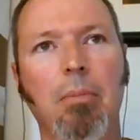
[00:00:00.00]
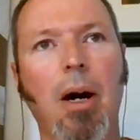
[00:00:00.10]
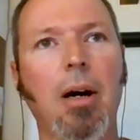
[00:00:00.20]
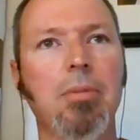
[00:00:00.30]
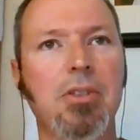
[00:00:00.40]

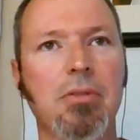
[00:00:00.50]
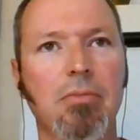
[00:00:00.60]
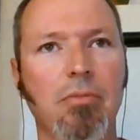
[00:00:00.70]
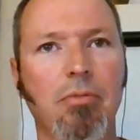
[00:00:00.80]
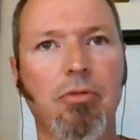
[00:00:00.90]

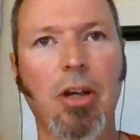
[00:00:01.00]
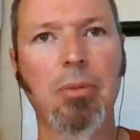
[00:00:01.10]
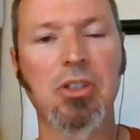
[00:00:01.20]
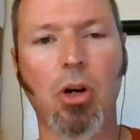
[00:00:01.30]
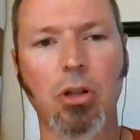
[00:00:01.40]
Bob's
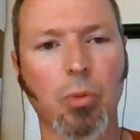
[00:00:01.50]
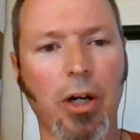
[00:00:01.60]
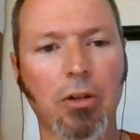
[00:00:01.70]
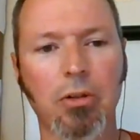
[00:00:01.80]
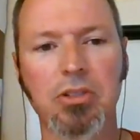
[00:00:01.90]
Famous
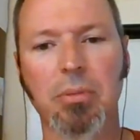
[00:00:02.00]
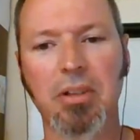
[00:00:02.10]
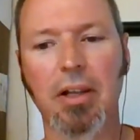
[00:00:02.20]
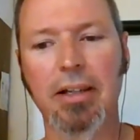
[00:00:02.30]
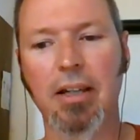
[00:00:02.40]
Hardware or
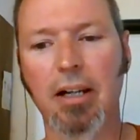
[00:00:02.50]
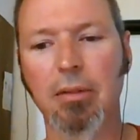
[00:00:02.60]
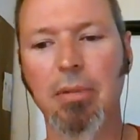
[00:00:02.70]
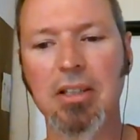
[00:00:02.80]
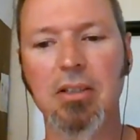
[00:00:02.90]
something like that.
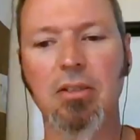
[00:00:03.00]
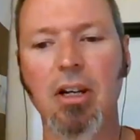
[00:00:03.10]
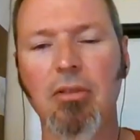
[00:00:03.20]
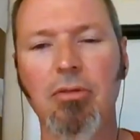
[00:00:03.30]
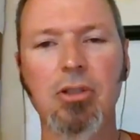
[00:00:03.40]
It makes it
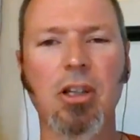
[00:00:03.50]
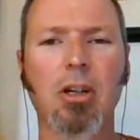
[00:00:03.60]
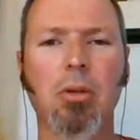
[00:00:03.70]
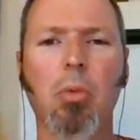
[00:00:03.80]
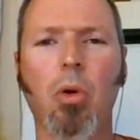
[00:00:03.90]
feels a
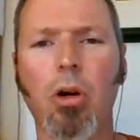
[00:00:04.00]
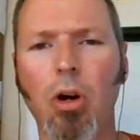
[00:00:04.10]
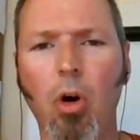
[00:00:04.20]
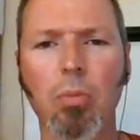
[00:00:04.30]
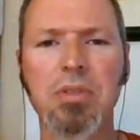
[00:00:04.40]
little
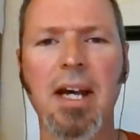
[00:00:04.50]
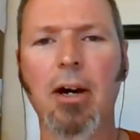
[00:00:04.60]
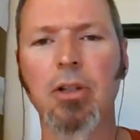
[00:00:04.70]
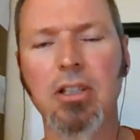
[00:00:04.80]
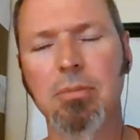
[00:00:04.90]
more
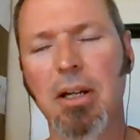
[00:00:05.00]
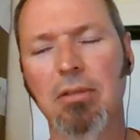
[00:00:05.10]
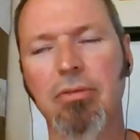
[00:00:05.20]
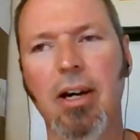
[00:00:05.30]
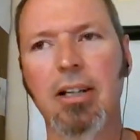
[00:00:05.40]
hometowny. As a
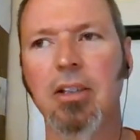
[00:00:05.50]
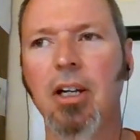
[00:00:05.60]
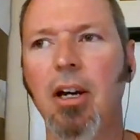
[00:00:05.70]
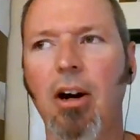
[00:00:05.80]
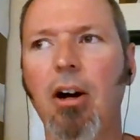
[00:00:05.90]
matter of fact,
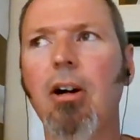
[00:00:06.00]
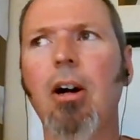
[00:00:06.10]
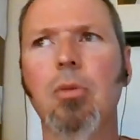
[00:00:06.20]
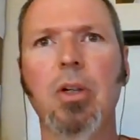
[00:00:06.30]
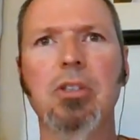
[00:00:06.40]
our
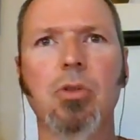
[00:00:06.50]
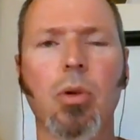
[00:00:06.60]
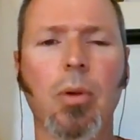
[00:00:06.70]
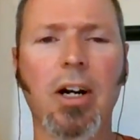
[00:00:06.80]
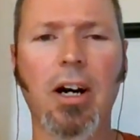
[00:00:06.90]
hardware
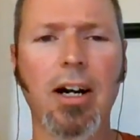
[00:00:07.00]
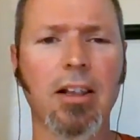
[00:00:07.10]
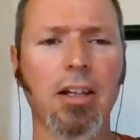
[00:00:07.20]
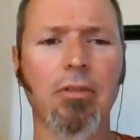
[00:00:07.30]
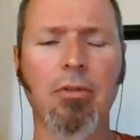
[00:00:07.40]
store where I
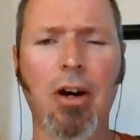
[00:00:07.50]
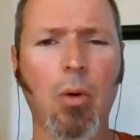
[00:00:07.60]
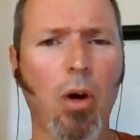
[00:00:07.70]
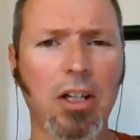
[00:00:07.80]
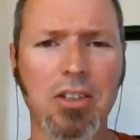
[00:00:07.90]
live, if
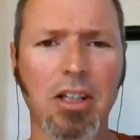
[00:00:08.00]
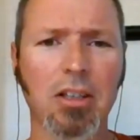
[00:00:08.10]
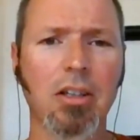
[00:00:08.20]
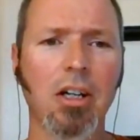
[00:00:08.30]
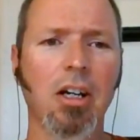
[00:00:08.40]
I walked
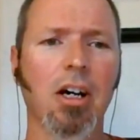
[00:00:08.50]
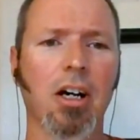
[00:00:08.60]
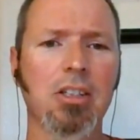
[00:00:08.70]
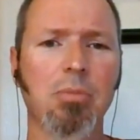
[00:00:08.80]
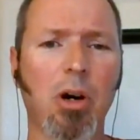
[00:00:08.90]
in
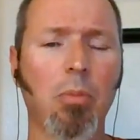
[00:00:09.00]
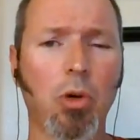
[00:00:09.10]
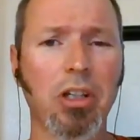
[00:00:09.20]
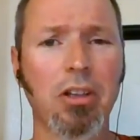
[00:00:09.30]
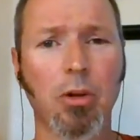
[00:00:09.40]
uh, tomorrow
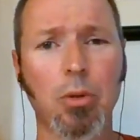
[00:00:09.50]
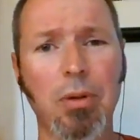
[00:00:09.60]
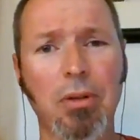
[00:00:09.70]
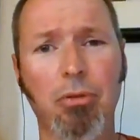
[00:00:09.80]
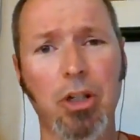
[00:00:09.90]
morning, there
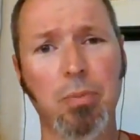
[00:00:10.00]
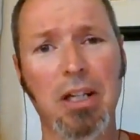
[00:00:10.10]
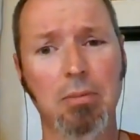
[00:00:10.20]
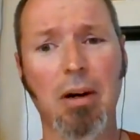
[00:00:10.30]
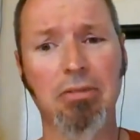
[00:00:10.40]
would be fresh
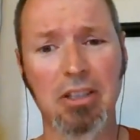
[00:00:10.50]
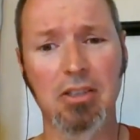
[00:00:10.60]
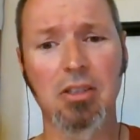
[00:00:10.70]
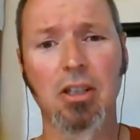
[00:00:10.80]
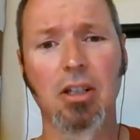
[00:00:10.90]
baked
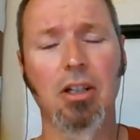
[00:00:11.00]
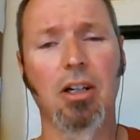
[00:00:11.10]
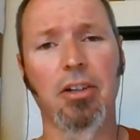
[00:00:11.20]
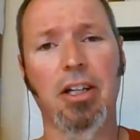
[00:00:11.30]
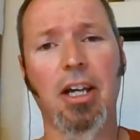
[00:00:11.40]
muffins
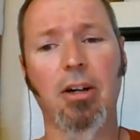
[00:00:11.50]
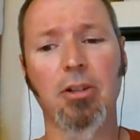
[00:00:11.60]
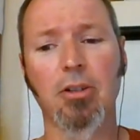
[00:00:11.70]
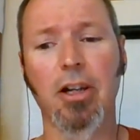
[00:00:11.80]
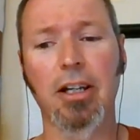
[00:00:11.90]
on the counter.